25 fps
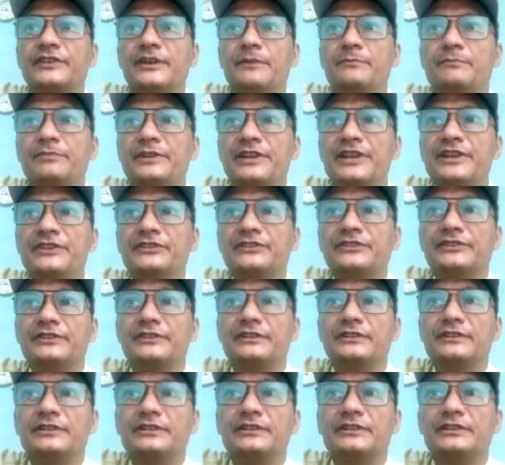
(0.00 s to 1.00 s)
companies
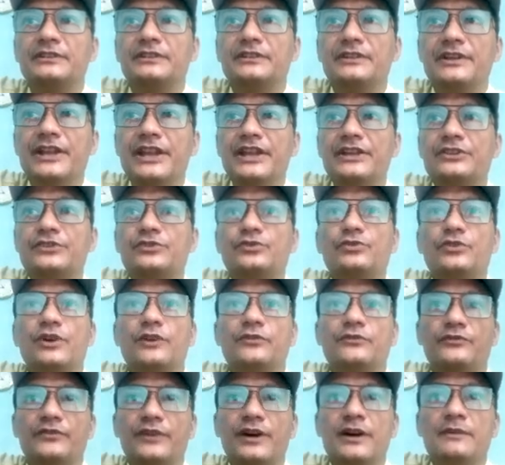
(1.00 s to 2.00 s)
need to
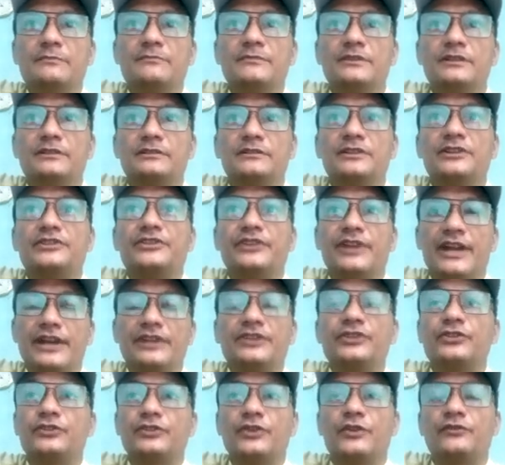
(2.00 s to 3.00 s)
affirm, the
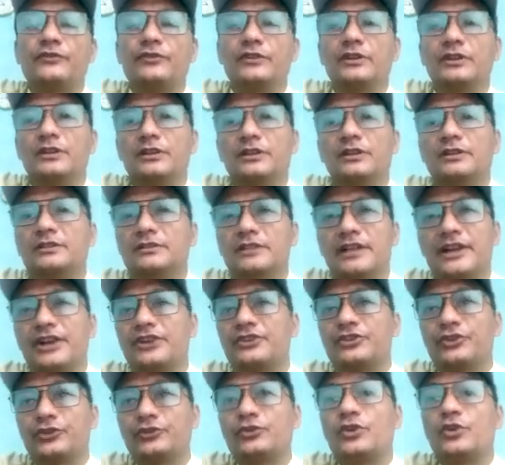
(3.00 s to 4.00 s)
directors
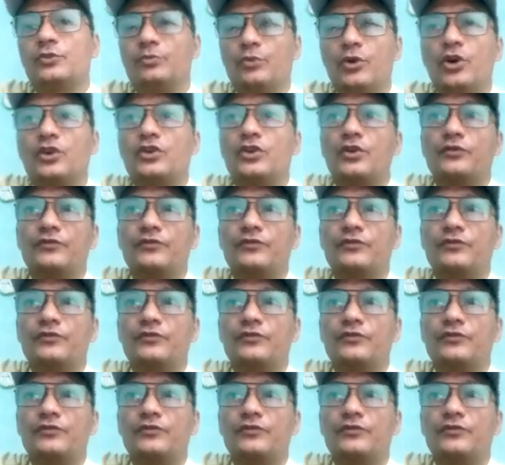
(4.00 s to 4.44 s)
on board